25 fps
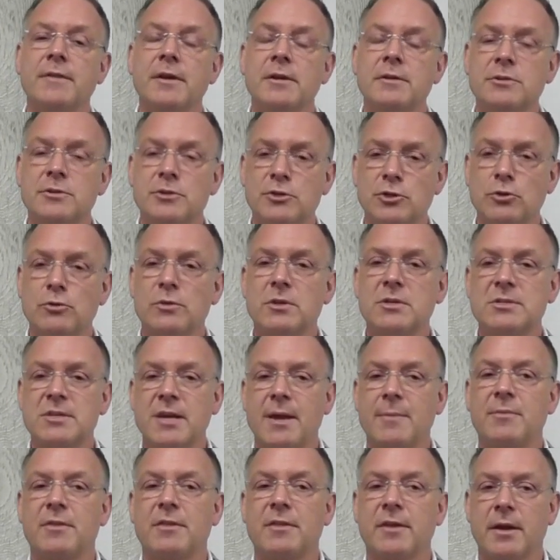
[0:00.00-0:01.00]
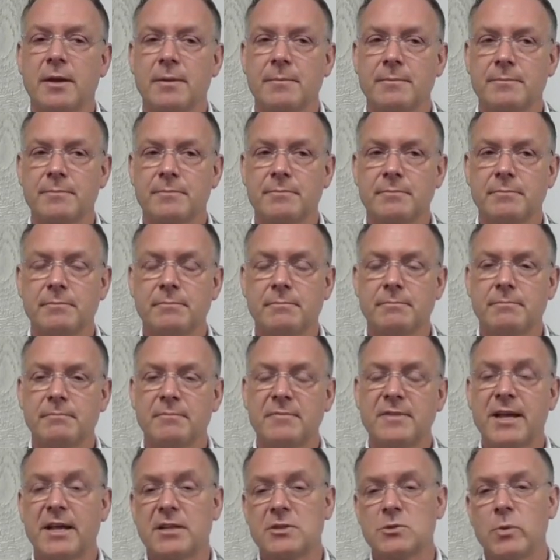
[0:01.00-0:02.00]
that do the same thing.
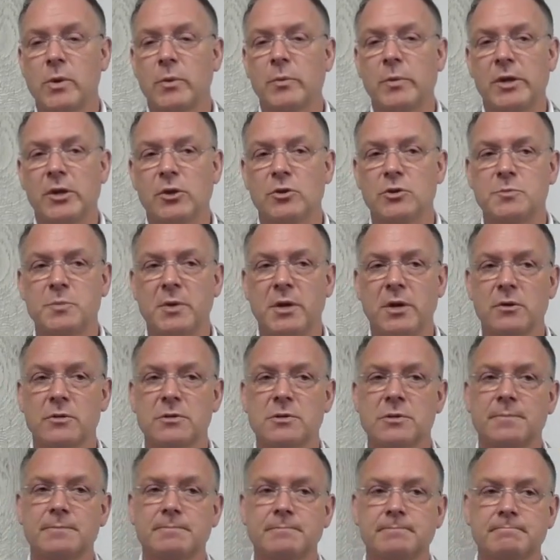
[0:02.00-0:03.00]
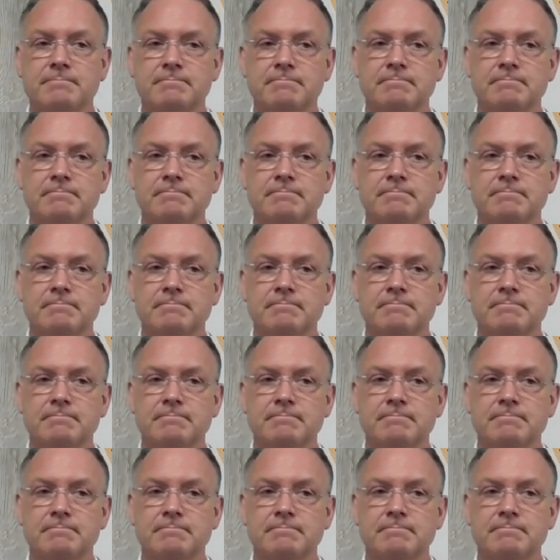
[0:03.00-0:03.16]
That's when we use peers.